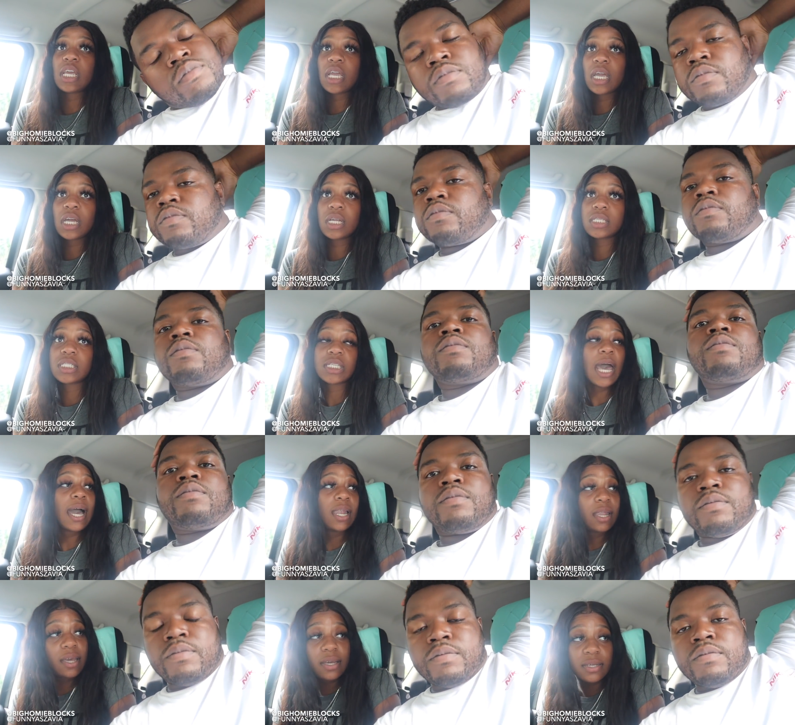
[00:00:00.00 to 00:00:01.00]
Speaker 1: stand
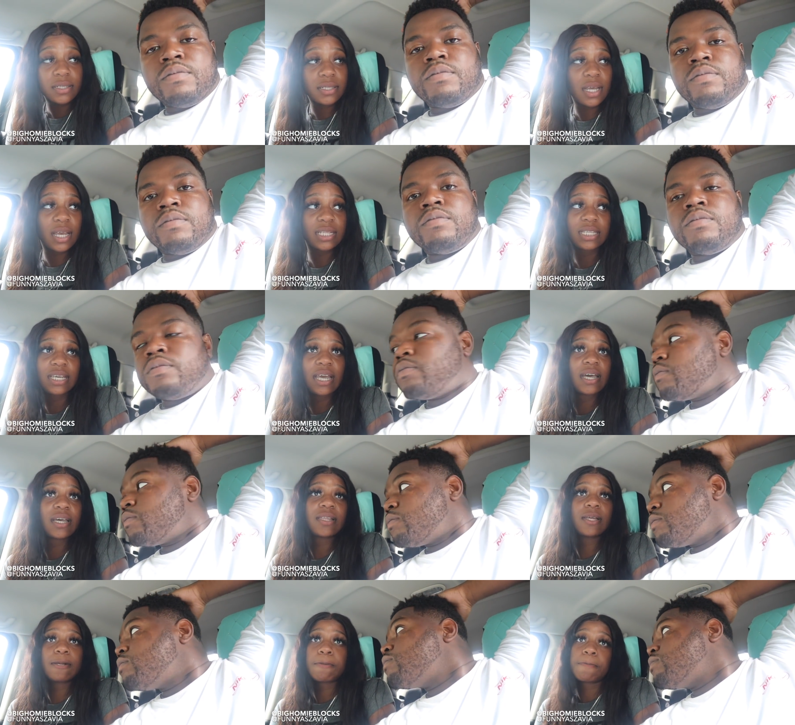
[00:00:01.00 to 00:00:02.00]
solid, stand
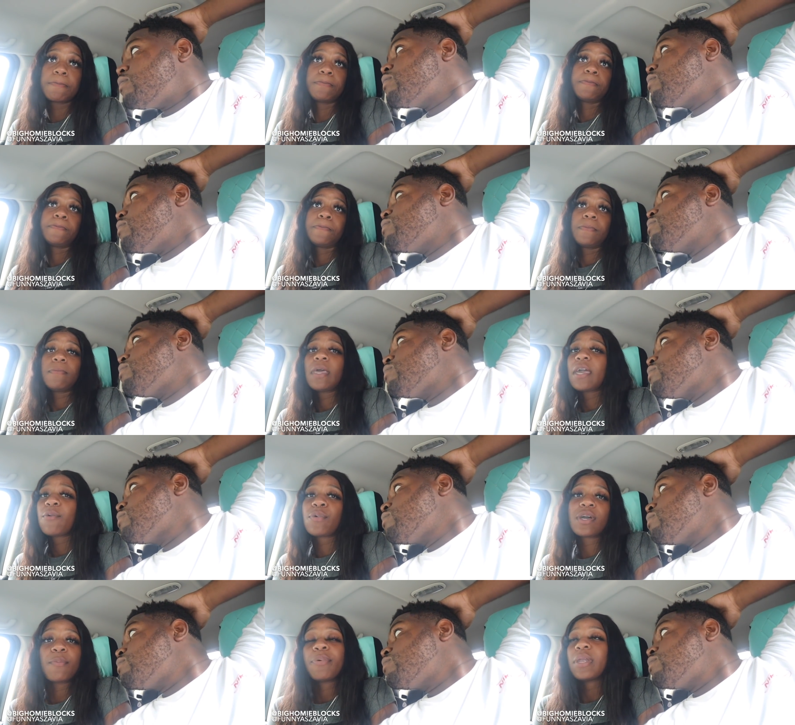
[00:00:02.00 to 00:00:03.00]
together, and
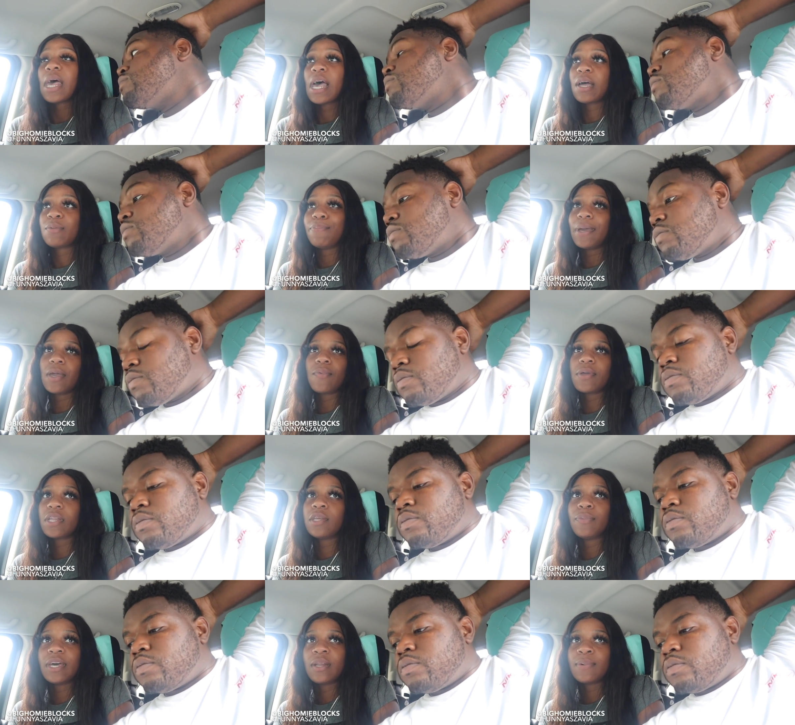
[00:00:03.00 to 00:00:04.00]
we can put our baby in
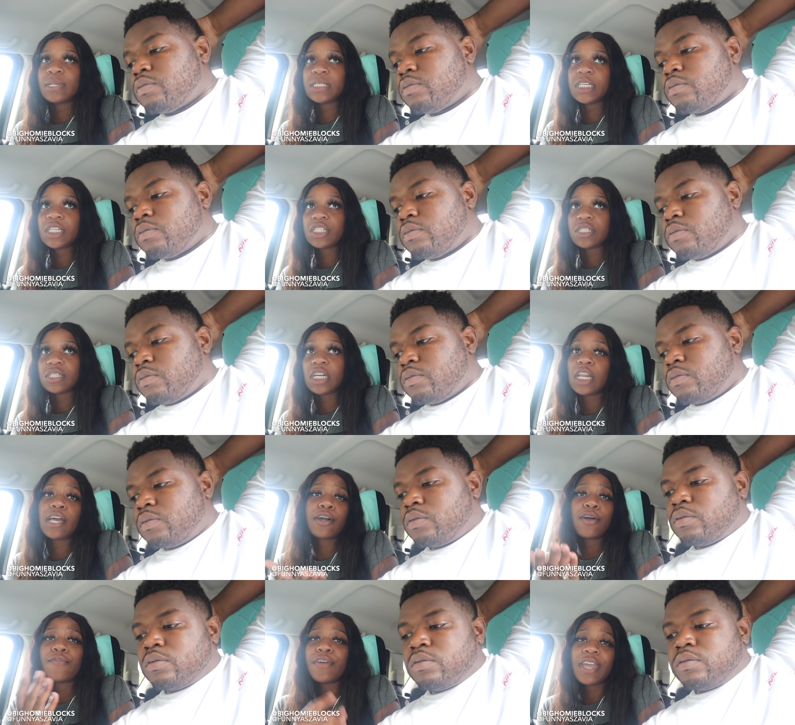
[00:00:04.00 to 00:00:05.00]
a better position. And that
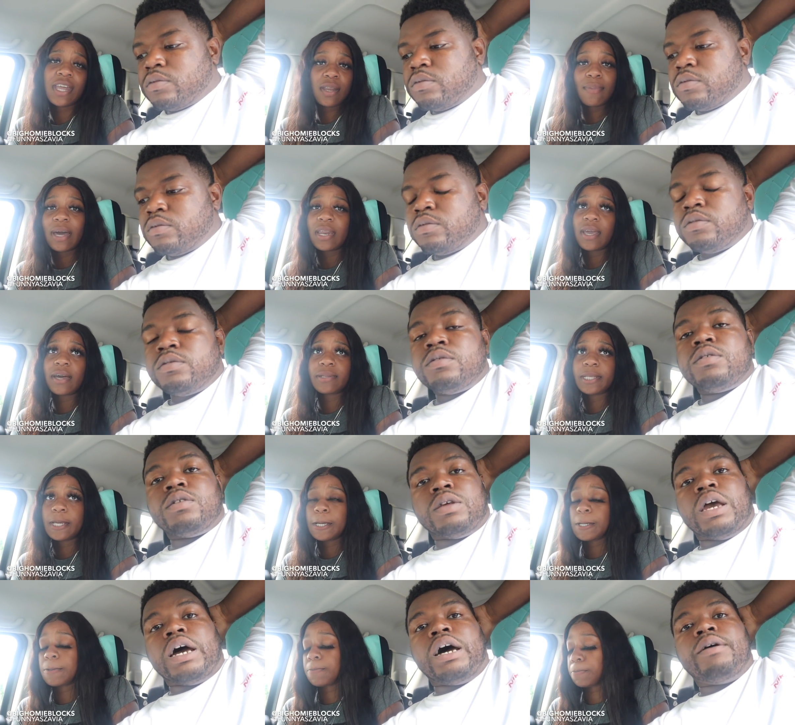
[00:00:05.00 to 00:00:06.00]
go for anybody out
Speaker 2: there.
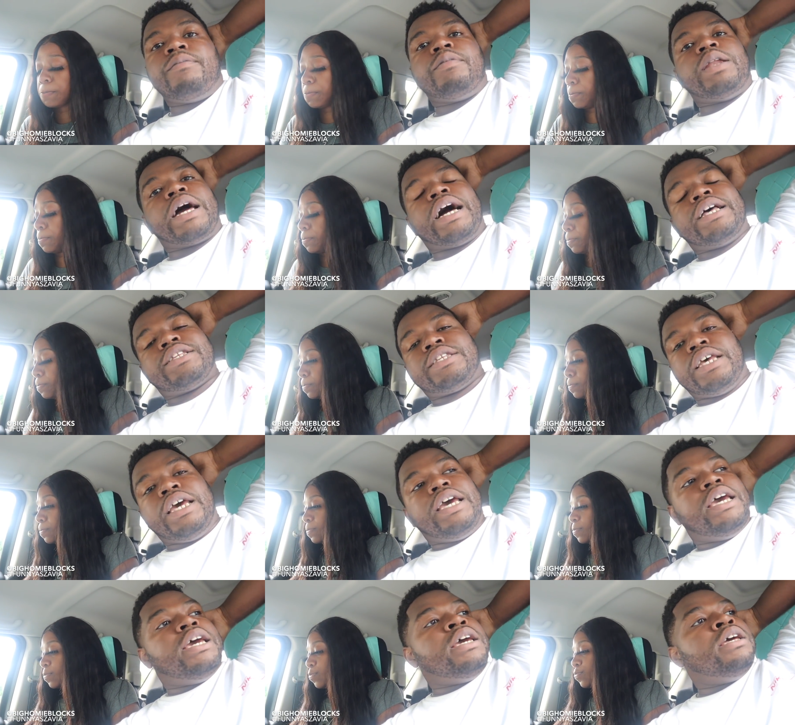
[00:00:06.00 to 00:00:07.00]
Yeah, like I
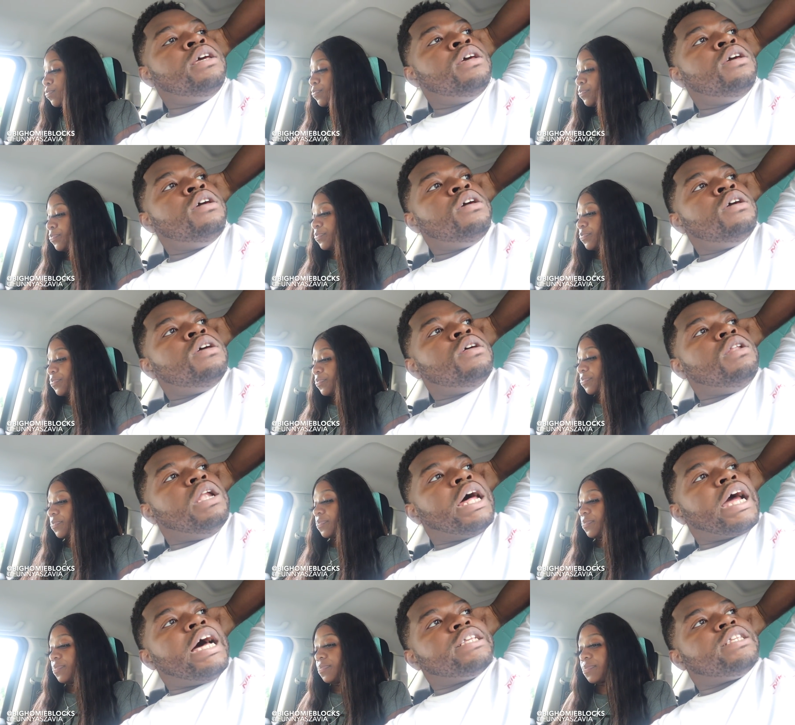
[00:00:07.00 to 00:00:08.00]
said,
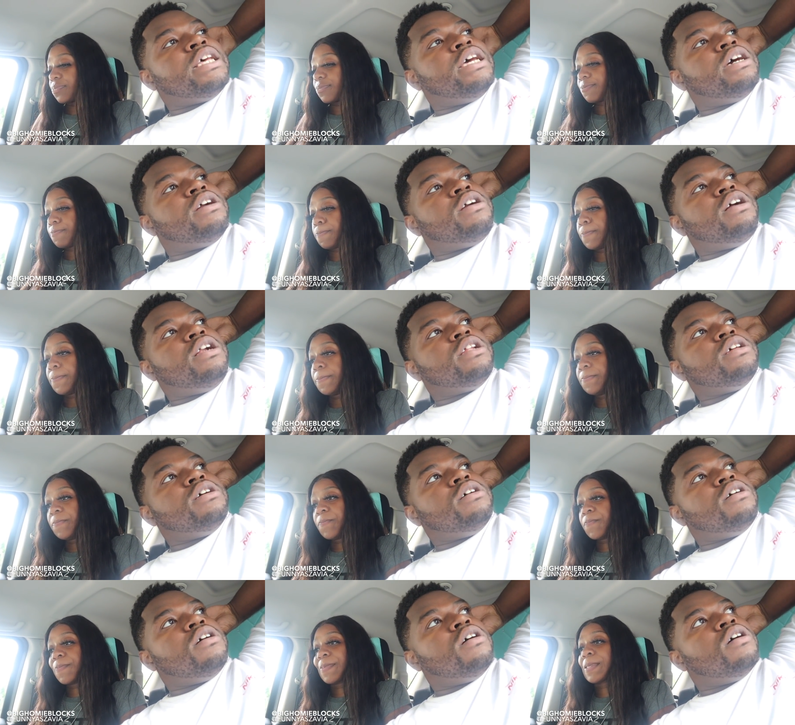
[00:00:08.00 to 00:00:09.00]
like I said earlier,
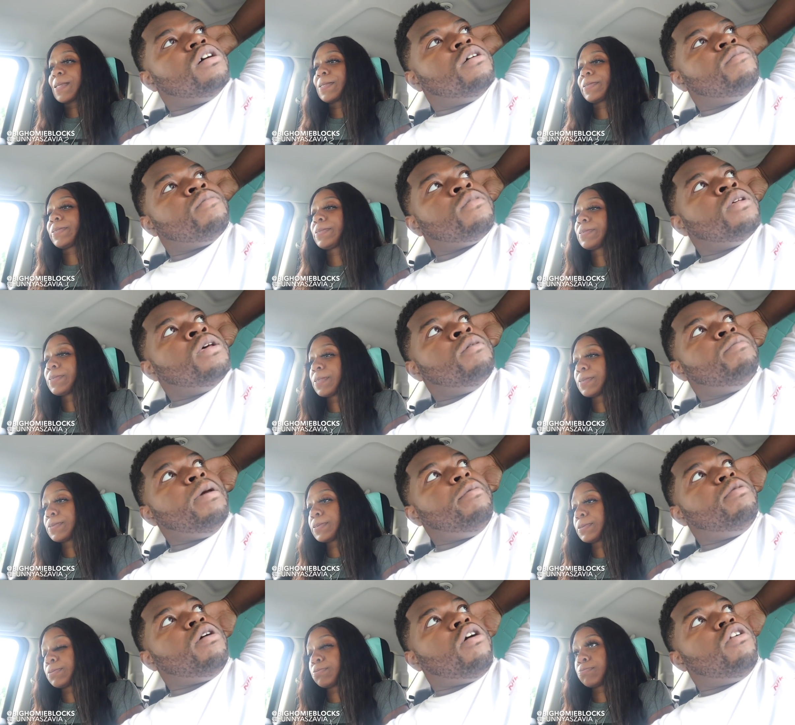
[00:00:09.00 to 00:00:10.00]
um,
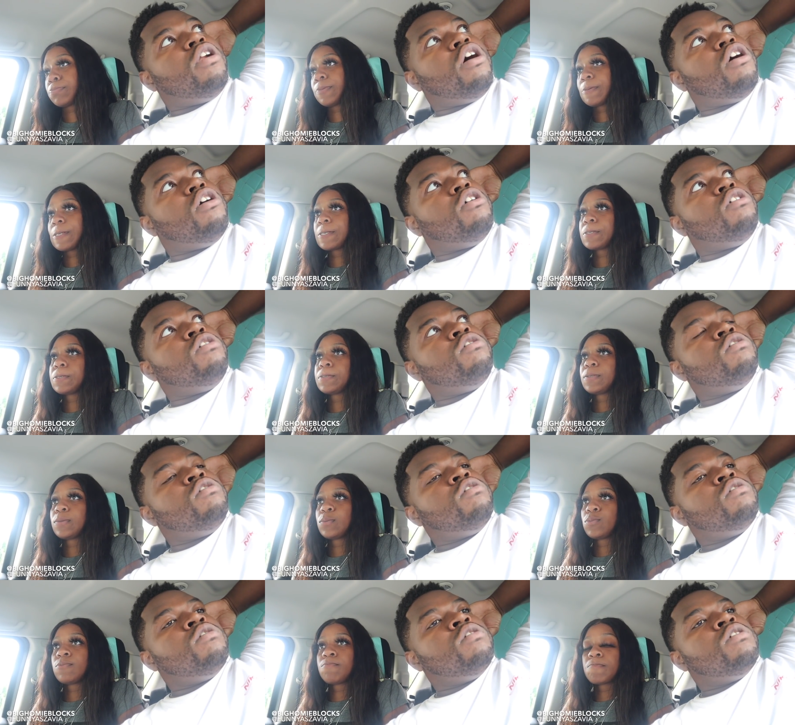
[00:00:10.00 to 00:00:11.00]
people don't know,
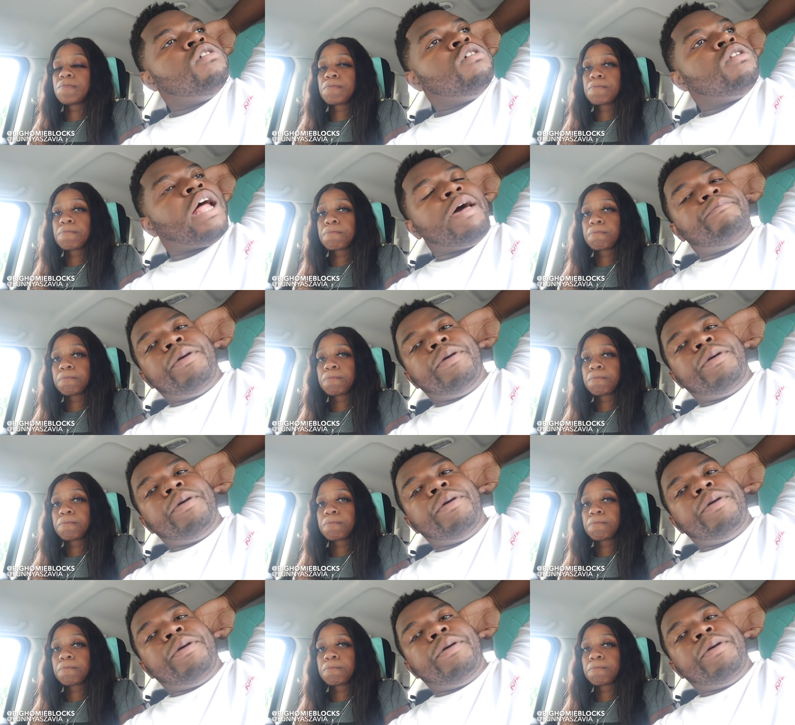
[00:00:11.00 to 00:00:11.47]
like